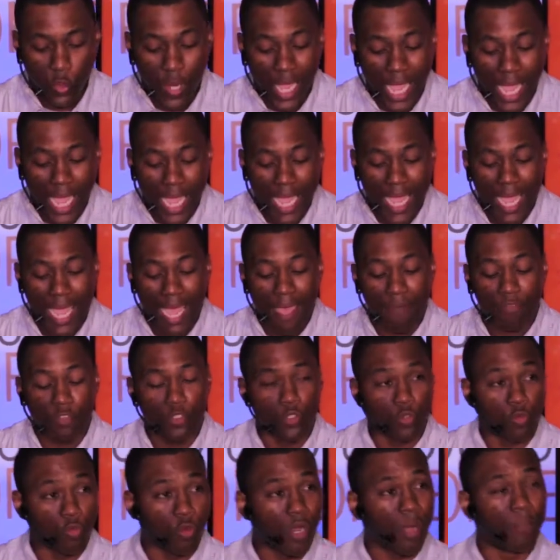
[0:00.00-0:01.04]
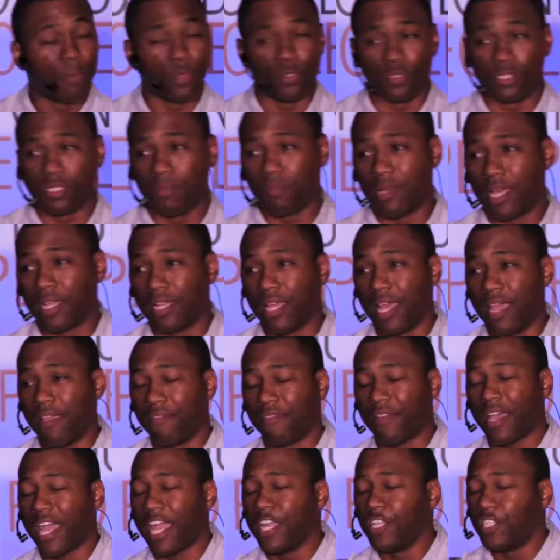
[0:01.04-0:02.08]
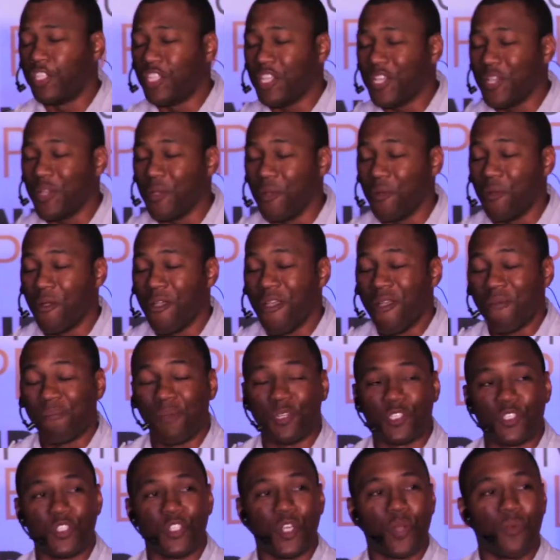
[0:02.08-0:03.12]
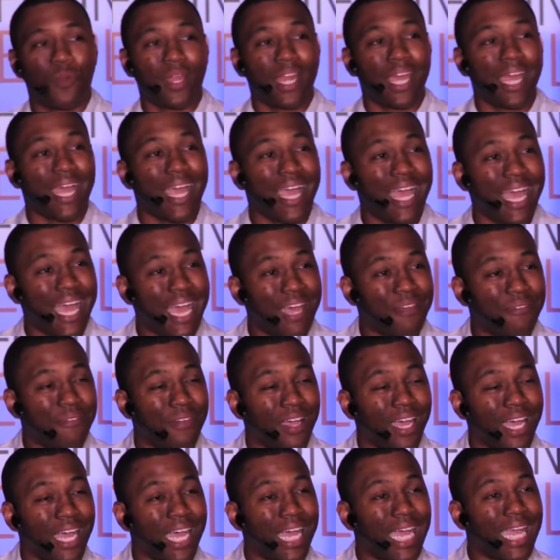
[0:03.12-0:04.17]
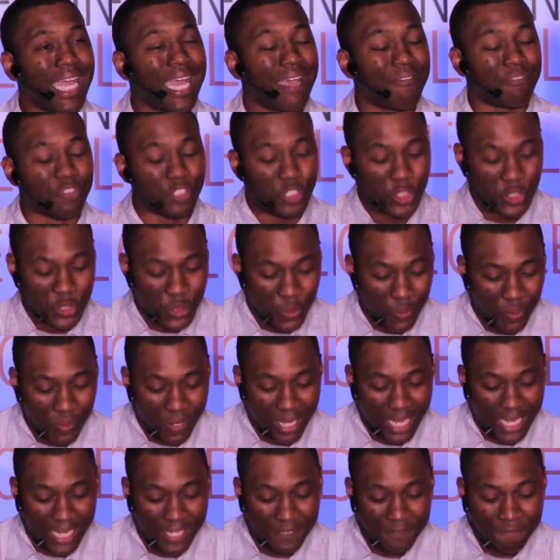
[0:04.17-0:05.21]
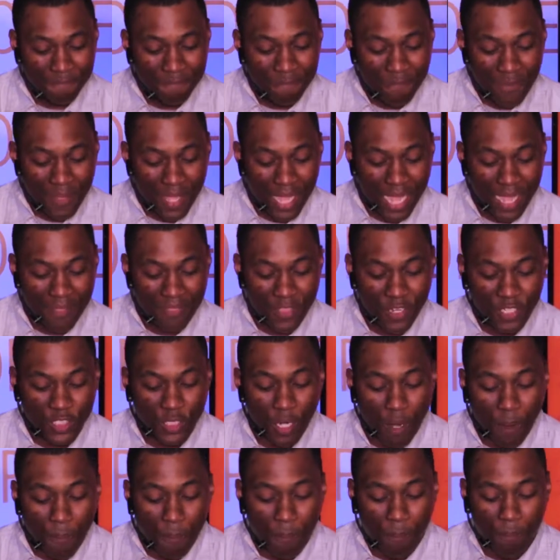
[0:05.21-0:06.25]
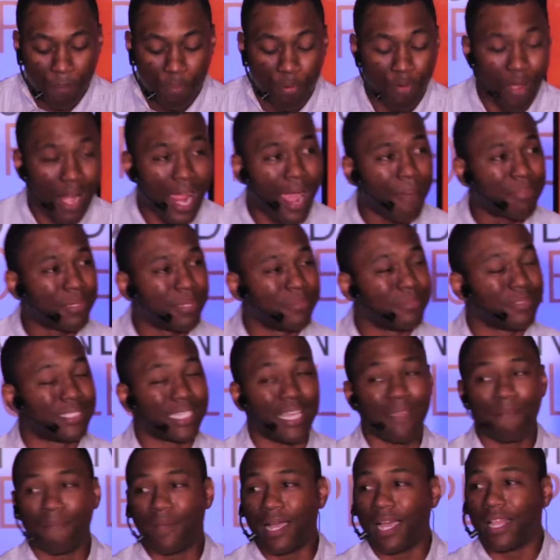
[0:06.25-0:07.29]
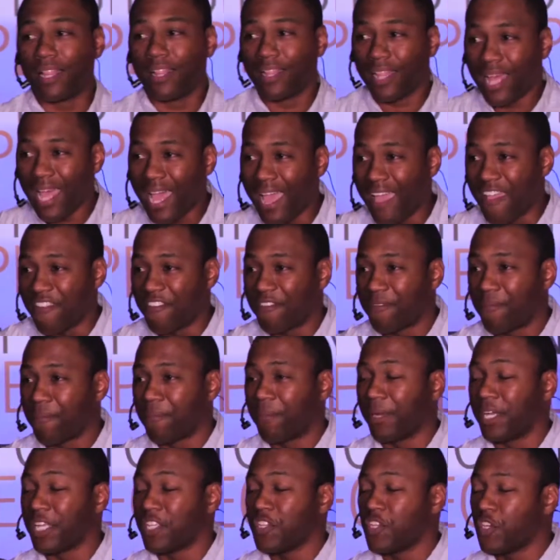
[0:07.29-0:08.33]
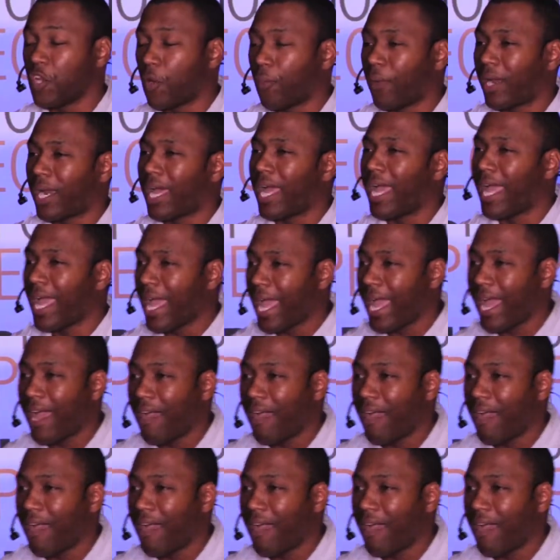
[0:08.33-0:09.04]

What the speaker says: So I have troubles in my life. I do. But you know what I have? I have joy. There's problems in my life, but you know what I